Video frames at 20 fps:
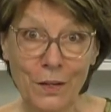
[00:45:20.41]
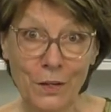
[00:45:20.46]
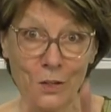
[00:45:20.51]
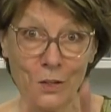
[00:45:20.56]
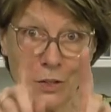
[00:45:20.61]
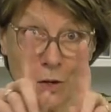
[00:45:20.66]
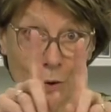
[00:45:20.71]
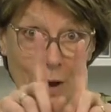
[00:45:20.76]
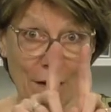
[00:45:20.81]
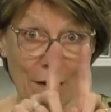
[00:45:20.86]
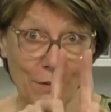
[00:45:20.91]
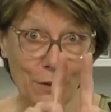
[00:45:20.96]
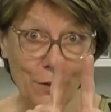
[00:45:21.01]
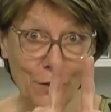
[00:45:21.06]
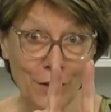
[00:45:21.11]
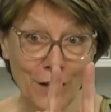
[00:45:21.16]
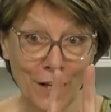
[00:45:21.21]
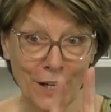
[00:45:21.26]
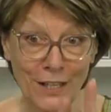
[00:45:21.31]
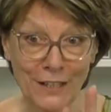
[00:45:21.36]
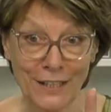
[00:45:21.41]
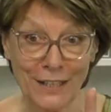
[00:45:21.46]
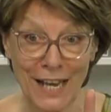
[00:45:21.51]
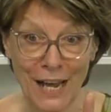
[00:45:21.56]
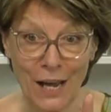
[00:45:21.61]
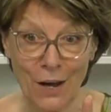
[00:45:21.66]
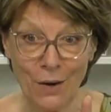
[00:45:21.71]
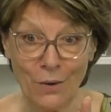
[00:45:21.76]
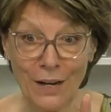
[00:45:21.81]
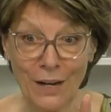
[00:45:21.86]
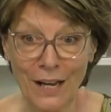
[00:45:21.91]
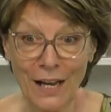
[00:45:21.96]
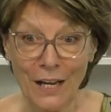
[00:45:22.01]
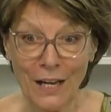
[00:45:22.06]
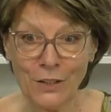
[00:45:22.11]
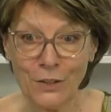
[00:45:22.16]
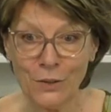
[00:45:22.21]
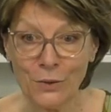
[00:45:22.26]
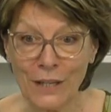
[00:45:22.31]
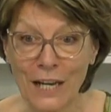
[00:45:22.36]
So have a look at her now,
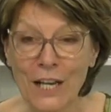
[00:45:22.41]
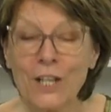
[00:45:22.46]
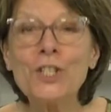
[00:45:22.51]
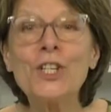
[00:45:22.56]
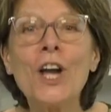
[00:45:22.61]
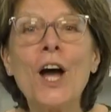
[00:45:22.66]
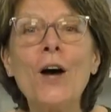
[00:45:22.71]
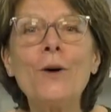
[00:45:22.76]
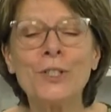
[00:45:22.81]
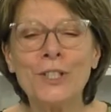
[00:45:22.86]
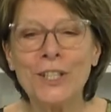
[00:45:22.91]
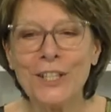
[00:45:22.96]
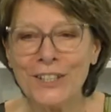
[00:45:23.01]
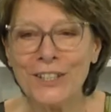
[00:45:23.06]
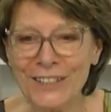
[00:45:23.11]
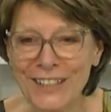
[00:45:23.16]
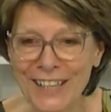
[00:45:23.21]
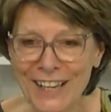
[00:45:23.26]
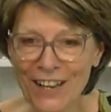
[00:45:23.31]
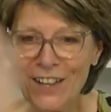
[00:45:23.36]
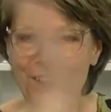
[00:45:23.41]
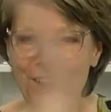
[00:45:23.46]
and you'll get Charleston.